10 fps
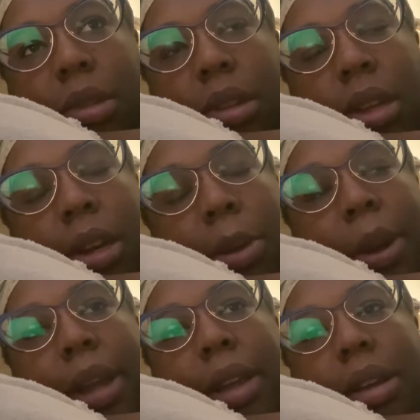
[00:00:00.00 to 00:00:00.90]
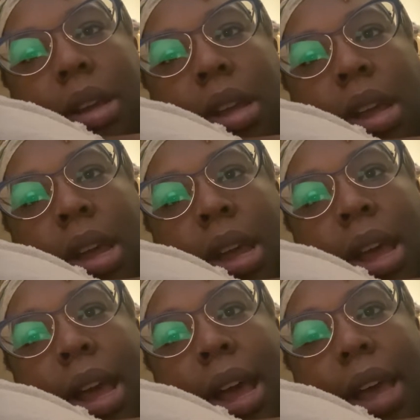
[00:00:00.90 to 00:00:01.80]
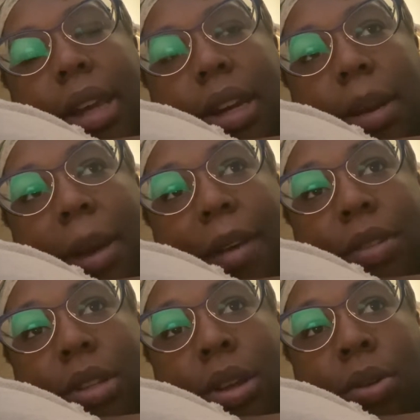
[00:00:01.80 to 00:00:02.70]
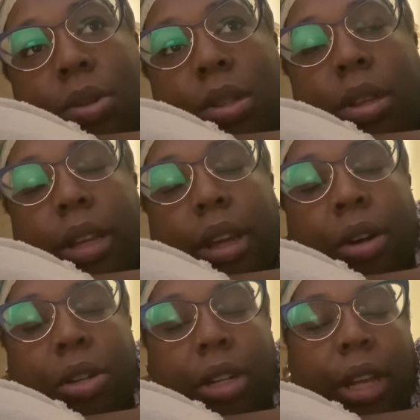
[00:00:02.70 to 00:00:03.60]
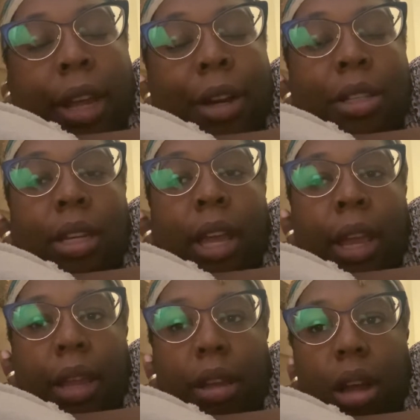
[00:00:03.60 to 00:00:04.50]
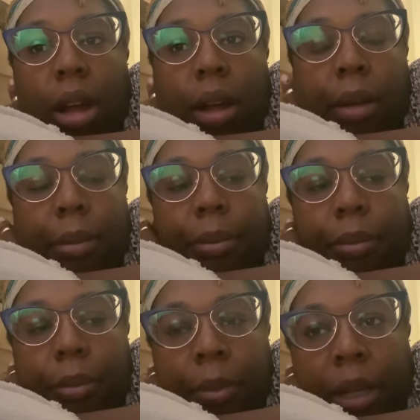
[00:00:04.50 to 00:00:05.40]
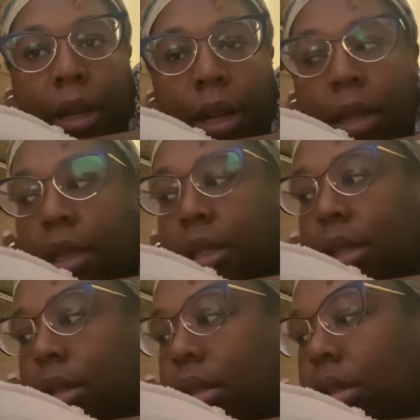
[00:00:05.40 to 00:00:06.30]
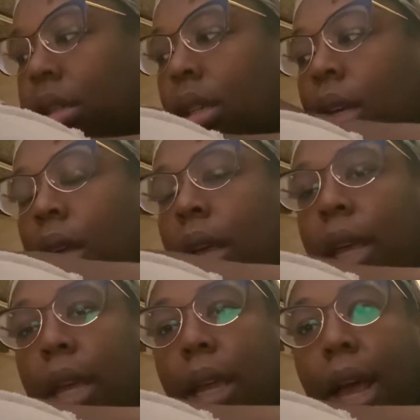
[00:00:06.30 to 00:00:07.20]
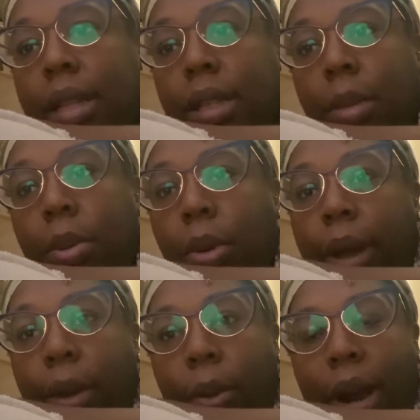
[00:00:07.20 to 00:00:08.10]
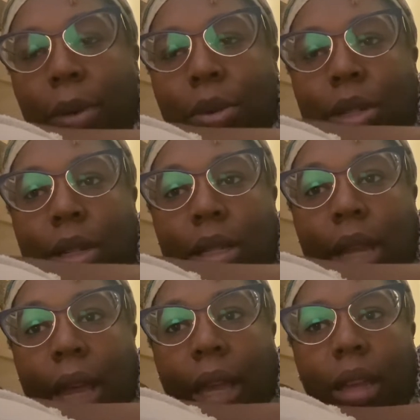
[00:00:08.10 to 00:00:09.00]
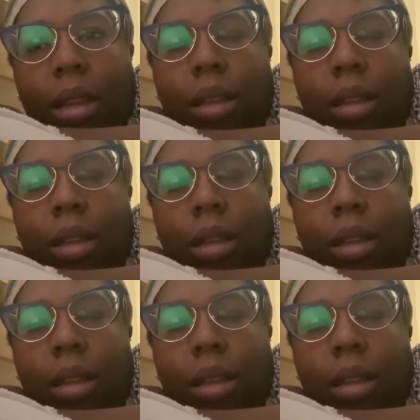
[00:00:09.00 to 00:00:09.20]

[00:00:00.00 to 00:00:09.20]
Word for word: Anyway, I ended up having to go to the urgent care today um, because it got to the point where I was just like,